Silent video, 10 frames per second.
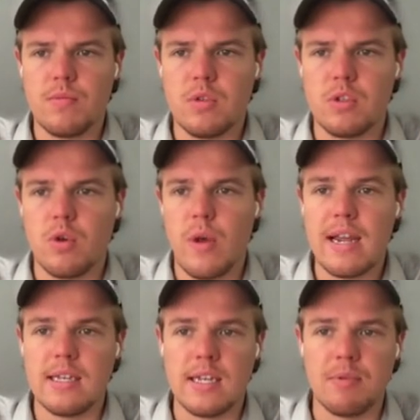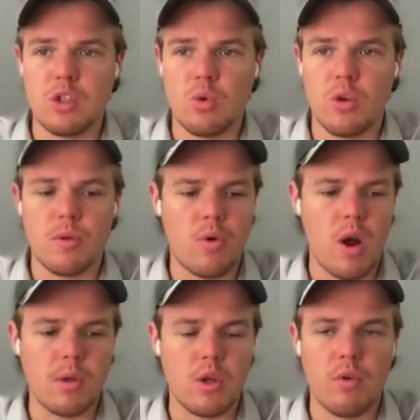So any type of short could
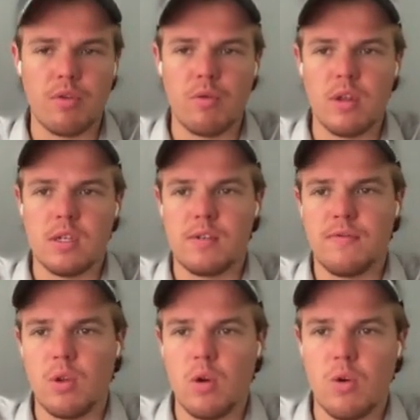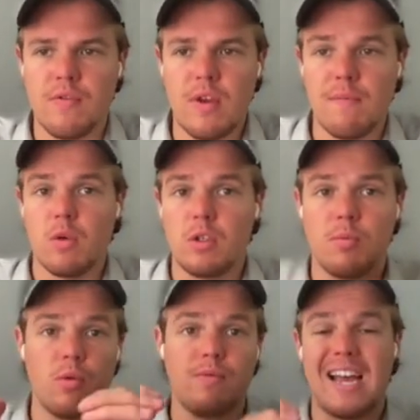probably go through this flow. If you have
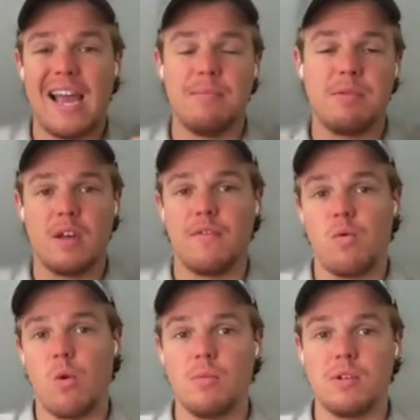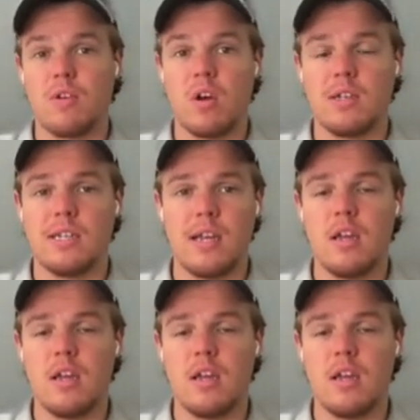multiple types of forms of content,